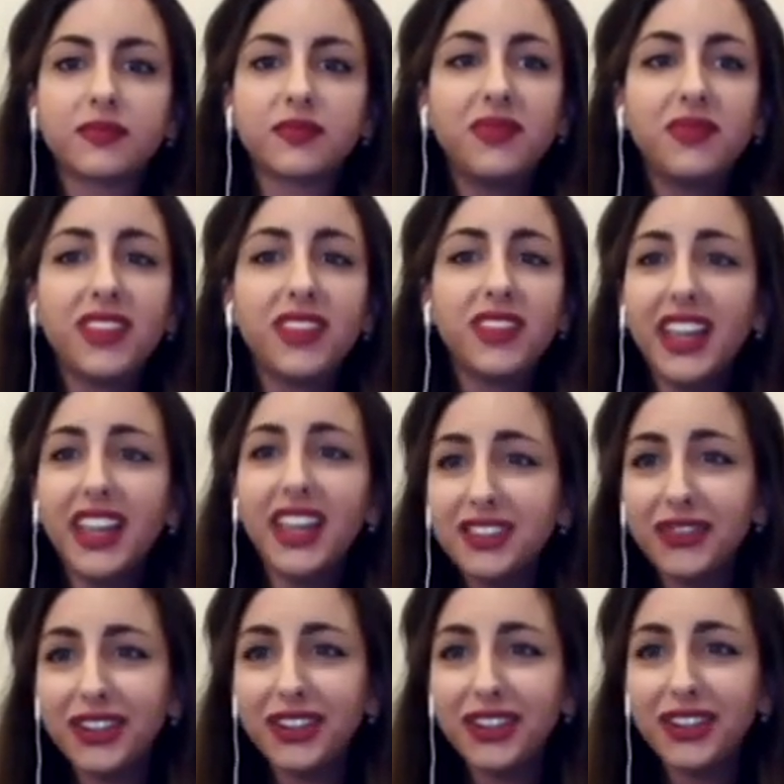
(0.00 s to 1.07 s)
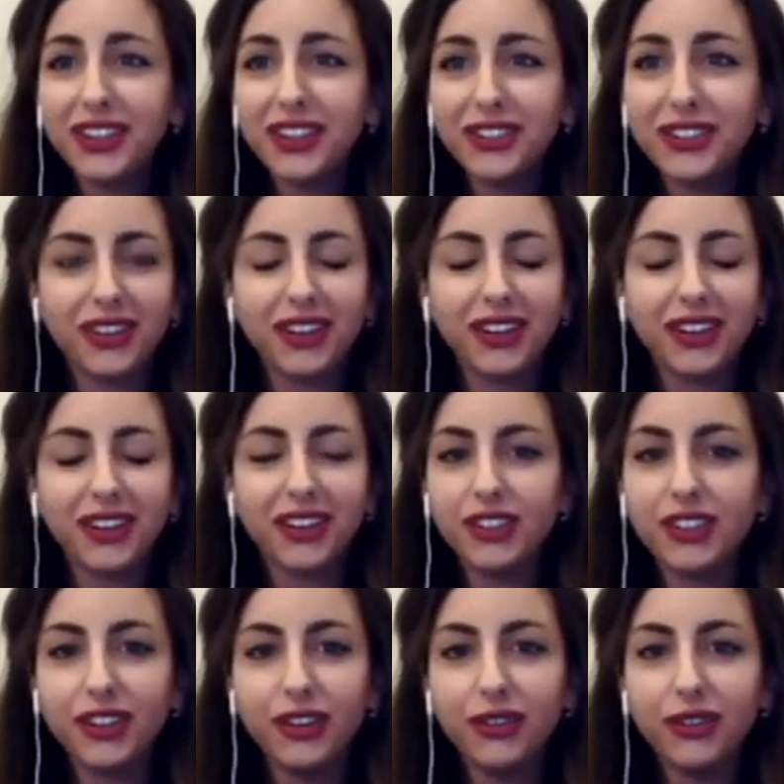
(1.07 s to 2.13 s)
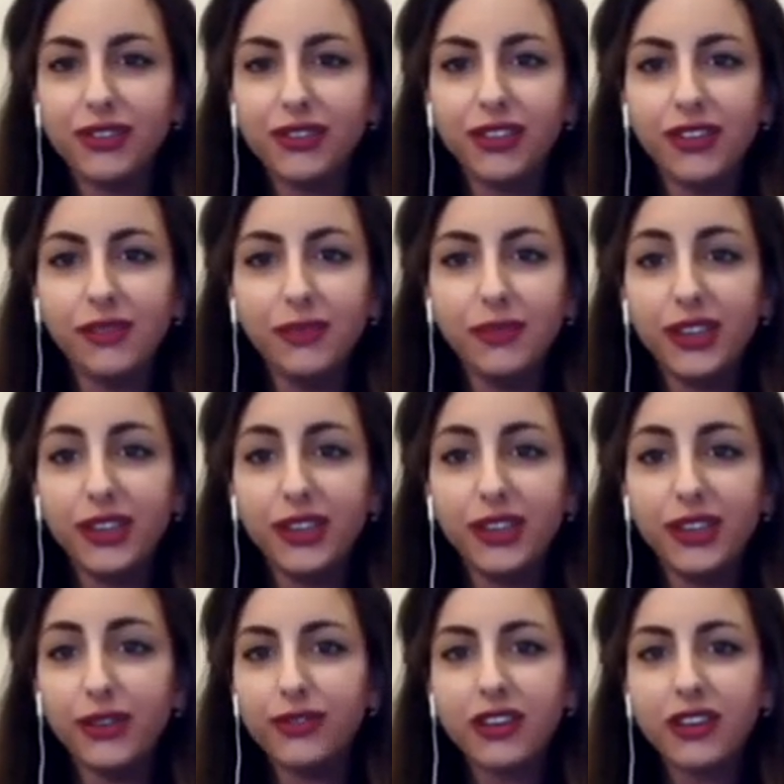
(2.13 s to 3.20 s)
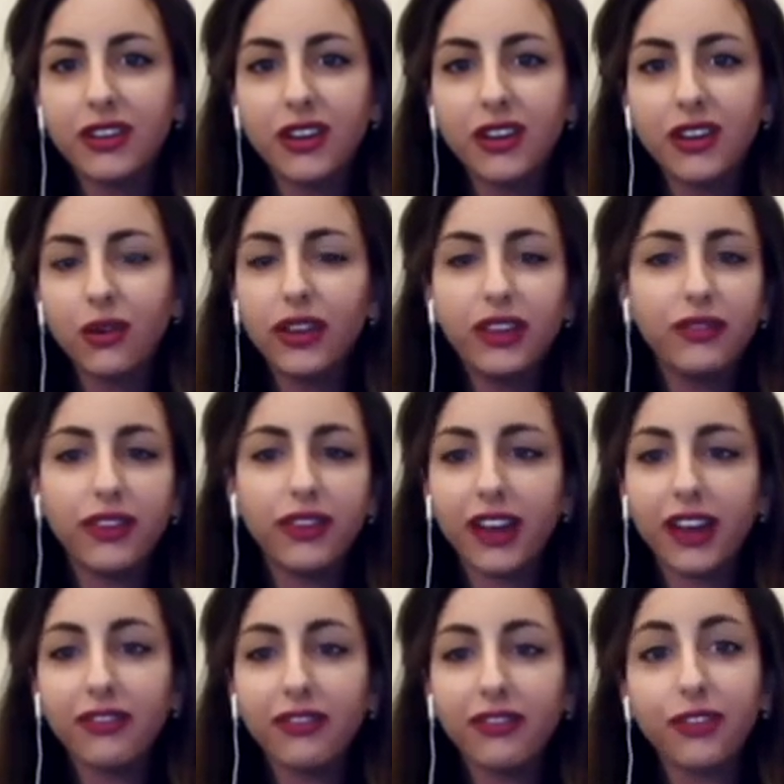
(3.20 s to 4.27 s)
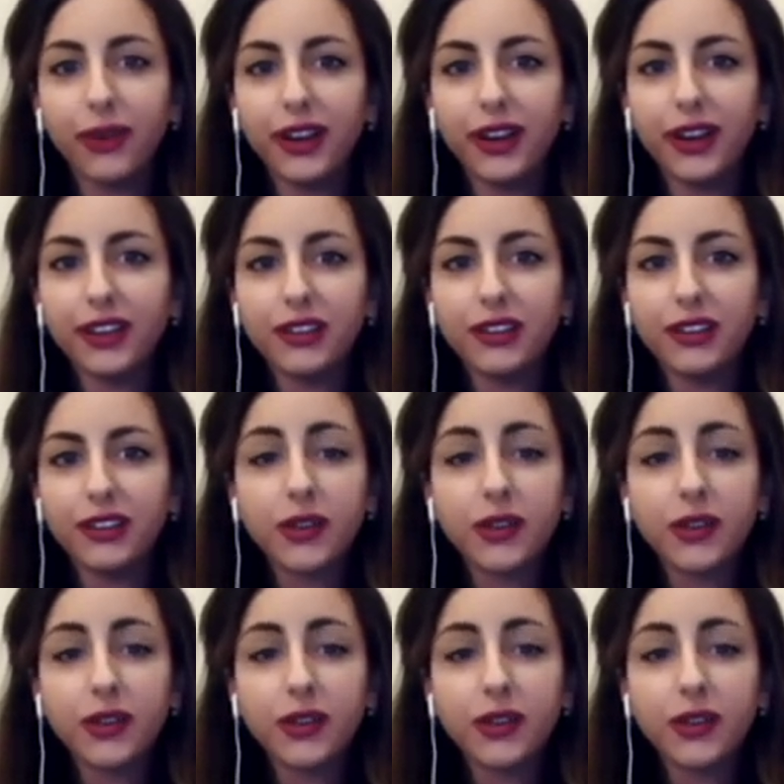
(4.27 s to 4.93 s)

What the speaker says: And this invention even continued to be used even after the Renaissance.